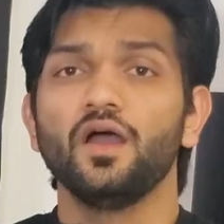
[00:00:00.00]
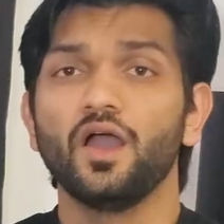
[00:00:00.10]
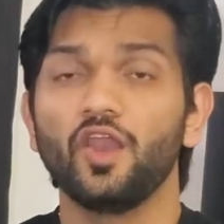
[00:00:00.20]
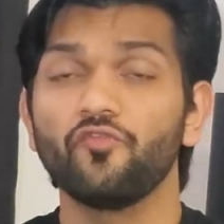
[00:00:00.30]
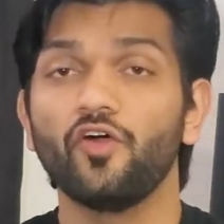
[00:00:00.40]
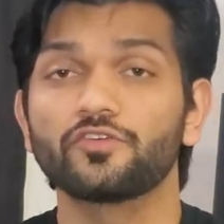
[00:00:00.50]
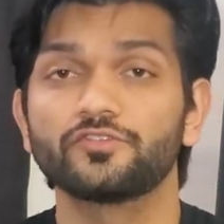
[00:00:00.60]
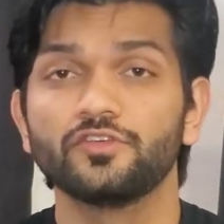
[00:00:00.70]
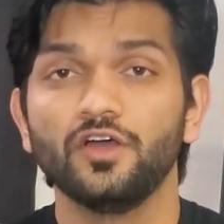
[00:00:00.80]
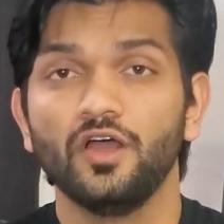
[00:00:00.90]
Hello folks.
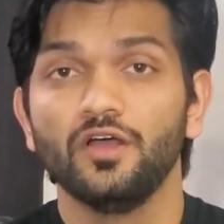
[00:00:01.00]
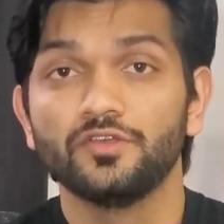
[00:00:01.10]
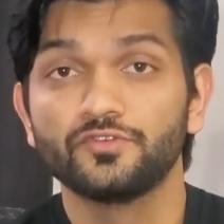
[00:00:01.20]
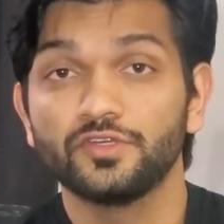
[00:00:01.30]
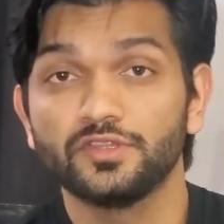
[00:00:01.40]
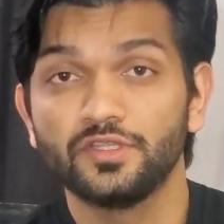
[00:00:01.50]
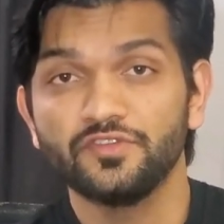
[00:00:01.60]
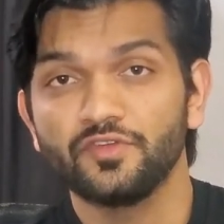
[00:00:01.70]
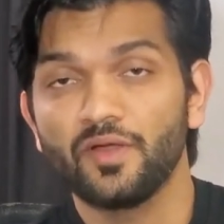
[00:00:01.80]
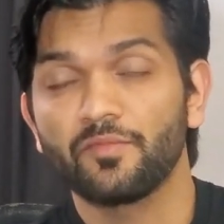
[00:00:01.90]
So in
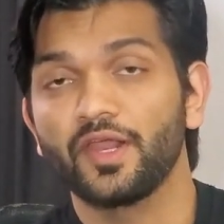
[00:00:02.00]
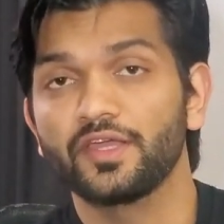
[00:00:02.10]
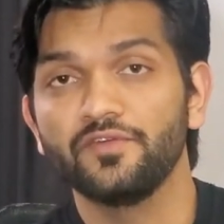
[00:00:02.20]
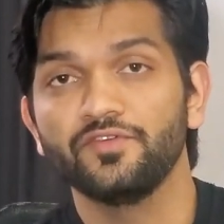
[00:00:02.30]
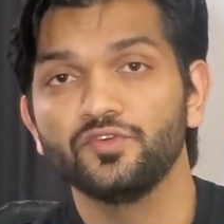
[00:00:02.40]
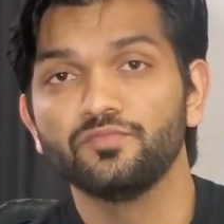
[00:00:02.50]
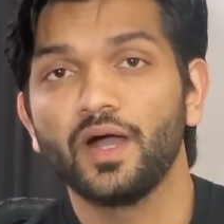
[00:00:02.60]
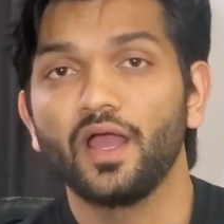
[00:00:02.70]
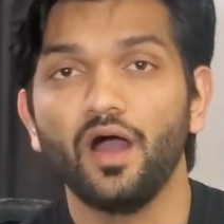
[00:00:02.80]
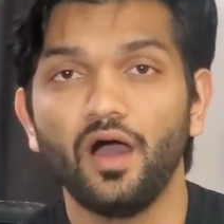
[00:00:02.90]
this video, I'm going to give you
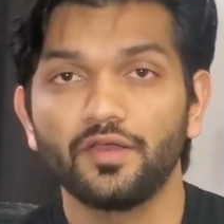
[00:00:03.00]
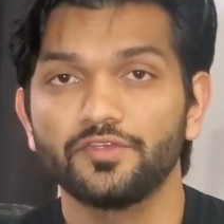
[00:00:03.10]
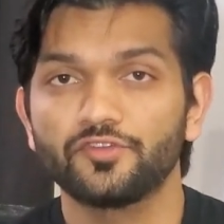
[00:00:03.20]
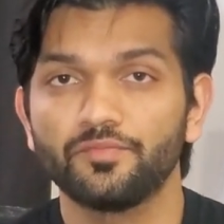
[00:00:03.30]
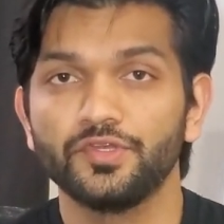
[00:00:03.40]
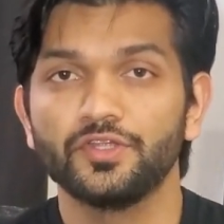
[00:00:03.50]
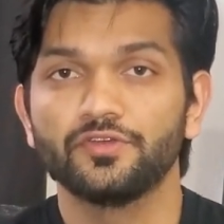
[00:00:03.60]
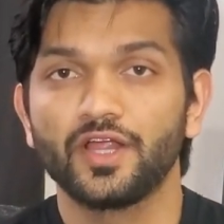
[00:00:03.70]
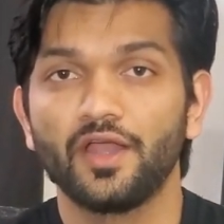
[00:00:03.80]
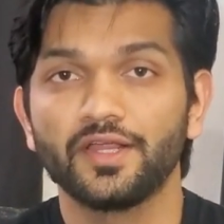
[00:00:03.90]
my honest
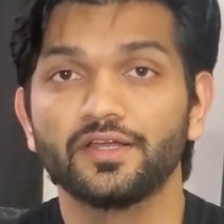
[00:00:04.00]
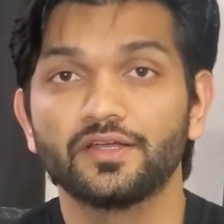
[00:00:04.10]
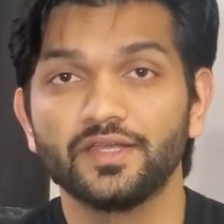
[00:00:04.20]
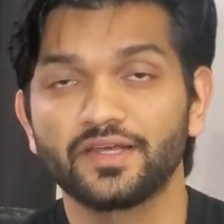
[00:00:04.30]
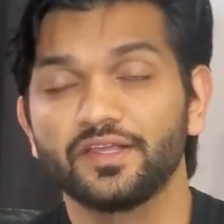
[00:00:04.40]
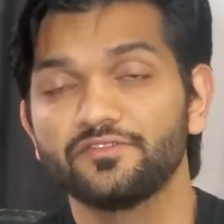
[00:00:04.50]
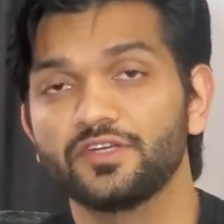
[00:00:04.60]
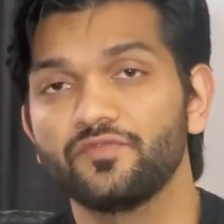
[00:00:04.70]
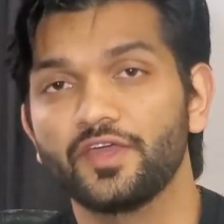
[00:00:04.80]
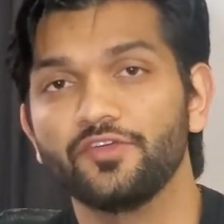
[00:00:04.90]
opinion regarding technical
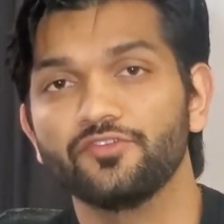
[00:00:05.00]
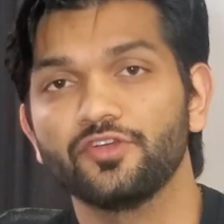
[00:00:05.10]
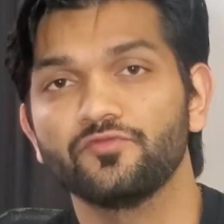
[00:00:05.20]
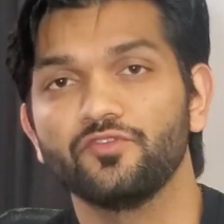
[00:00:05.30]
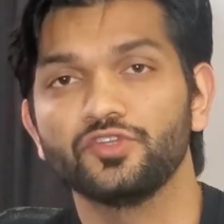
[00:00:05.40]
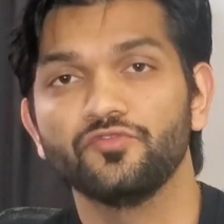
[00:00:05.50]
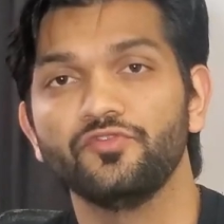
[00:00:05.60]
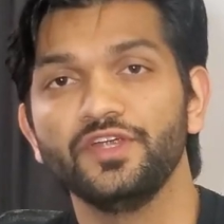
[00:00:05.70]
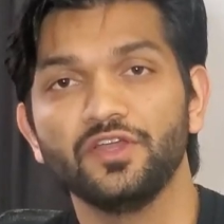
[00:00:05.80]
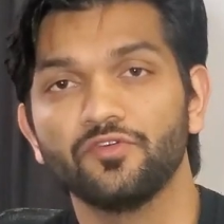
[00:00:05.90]
certification for the
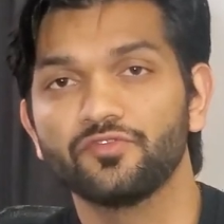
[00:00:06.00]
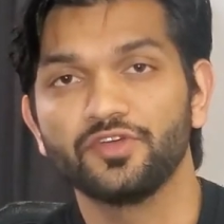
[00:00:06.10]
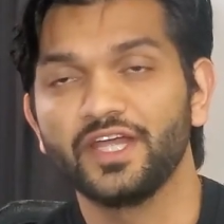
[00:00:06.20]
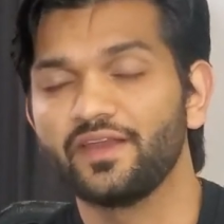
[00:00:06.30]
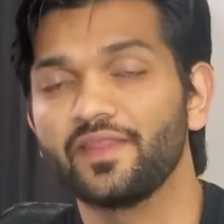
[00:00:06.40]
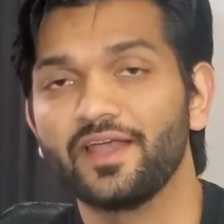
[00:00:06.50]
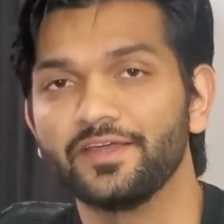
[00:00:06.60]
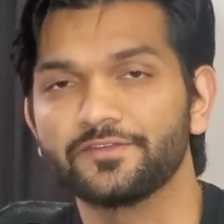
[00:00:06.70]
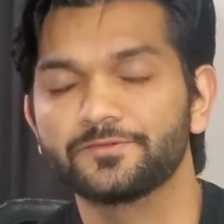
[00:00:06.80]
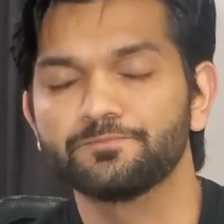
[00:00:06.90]
field of data
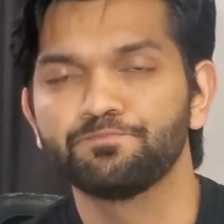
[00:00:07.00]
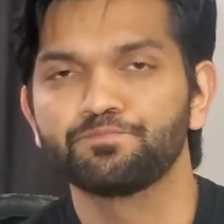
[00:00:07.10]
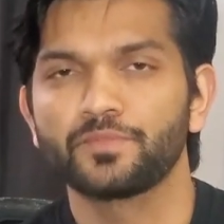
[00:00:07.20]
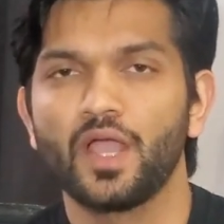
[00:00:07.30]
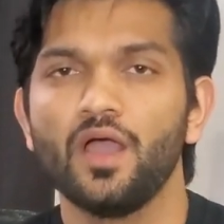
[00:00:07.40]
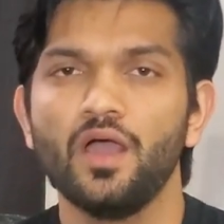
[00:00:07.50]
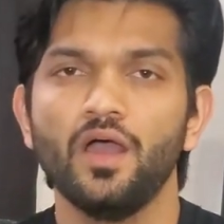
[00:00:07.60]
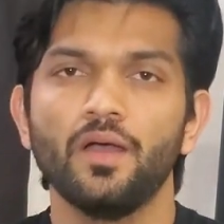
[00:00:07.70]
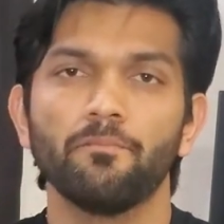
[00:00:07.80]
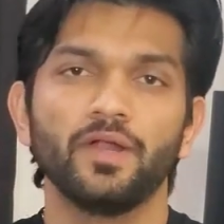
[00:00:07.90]
analytics.
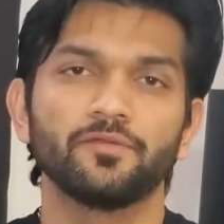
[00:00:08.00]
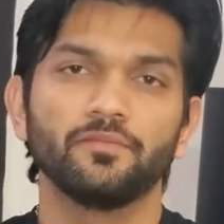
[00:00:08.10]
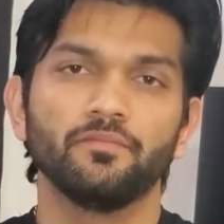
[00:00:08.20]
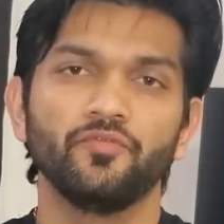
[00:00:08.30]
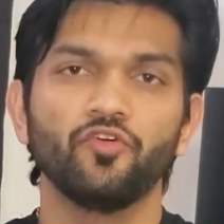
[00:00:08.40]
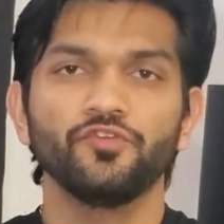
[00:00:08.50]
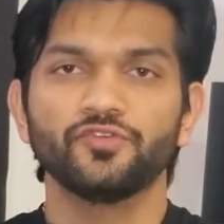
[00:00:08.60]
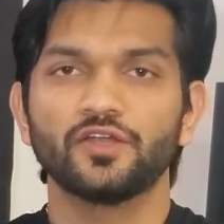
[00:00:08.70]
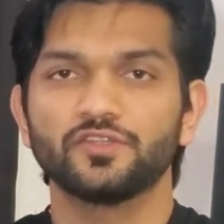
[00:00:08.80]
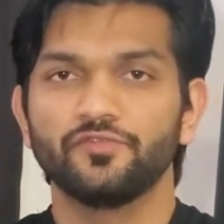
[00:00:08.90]
But before we
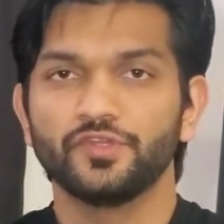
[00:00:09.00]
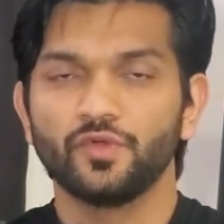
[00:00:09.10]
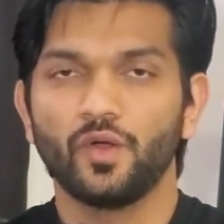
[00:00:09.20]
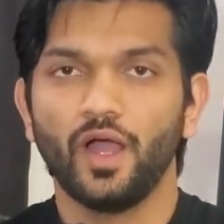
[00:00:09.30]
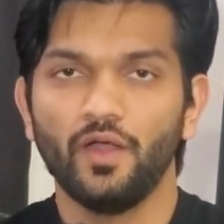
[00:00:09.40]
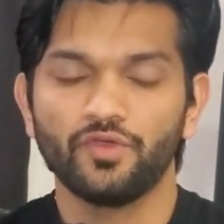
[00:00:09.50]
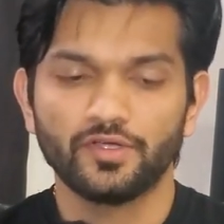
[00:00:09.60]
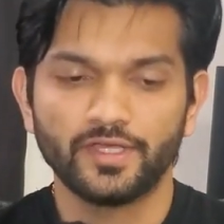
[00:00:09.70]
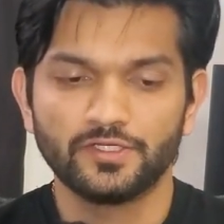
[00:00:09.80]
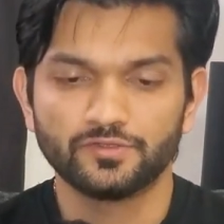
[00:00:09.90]
start the video, I want
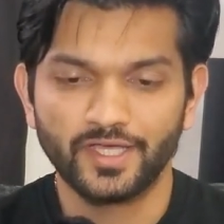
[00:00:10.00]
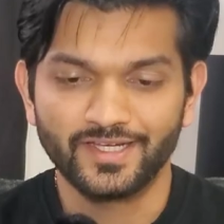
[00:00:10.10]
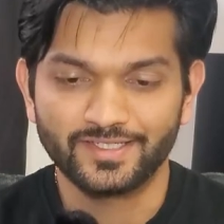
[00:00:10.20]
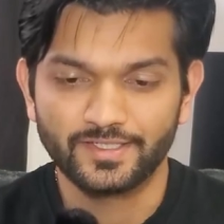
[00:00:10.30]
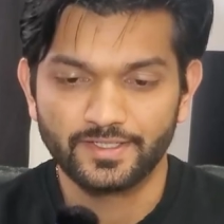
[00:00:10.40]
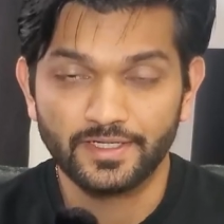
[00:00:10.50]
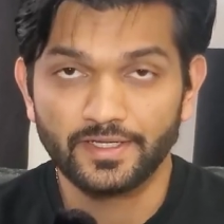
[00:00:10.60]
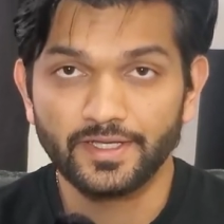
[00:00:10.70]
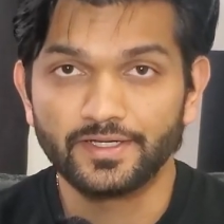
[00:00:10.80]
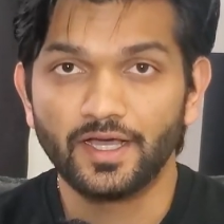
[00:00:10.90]
to tell you that till
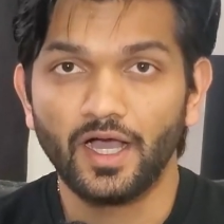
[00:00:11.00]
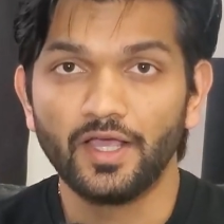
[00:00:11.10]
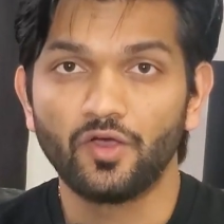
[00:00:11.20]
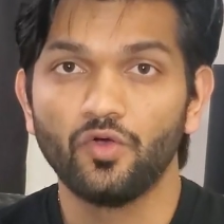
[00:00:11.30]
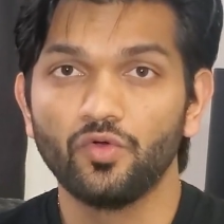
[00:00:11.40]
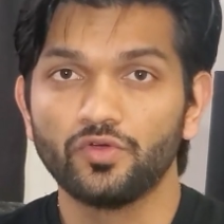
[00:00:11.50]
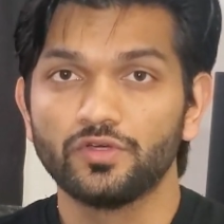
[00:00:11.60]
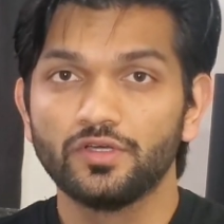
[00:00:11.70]
date, I hold